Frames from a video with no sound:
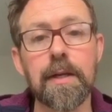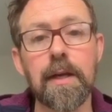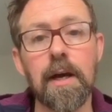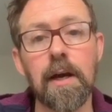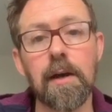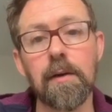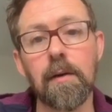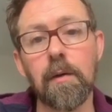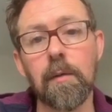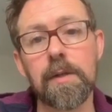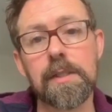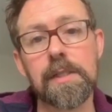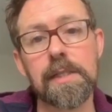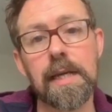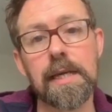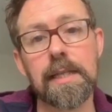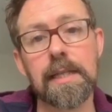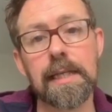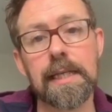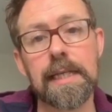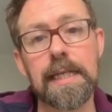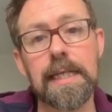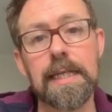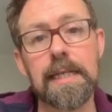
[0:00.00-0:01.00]
I would say the
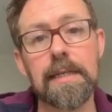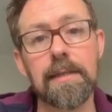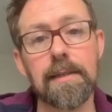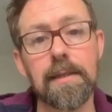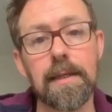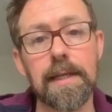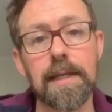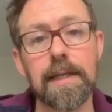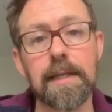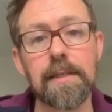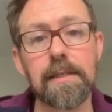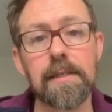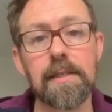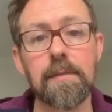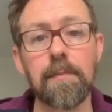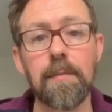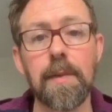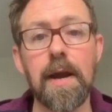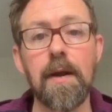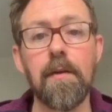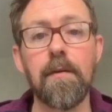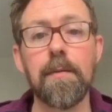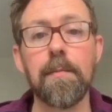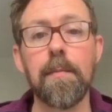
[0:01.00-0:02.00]
key things to
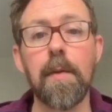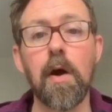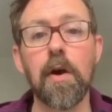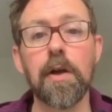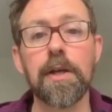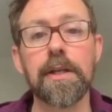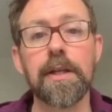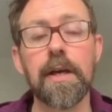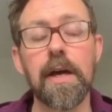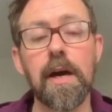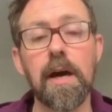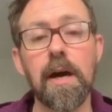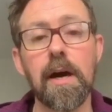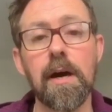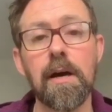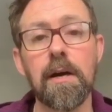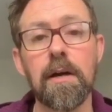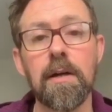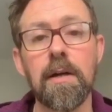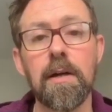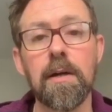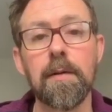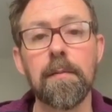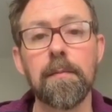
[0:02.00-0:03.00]
bear in mind are
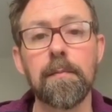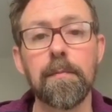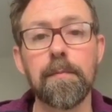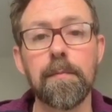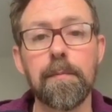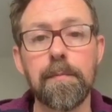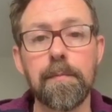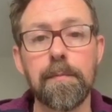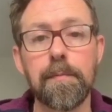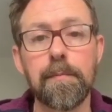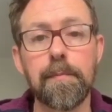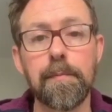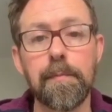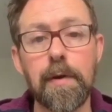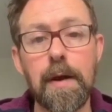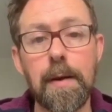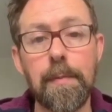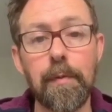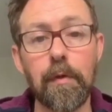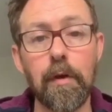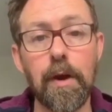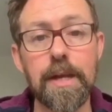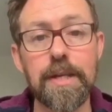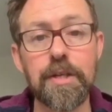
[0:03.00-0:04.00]

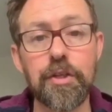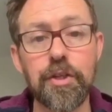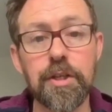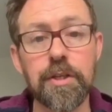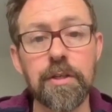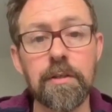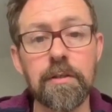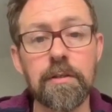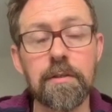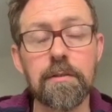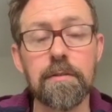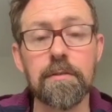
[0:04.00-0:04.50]
preparation.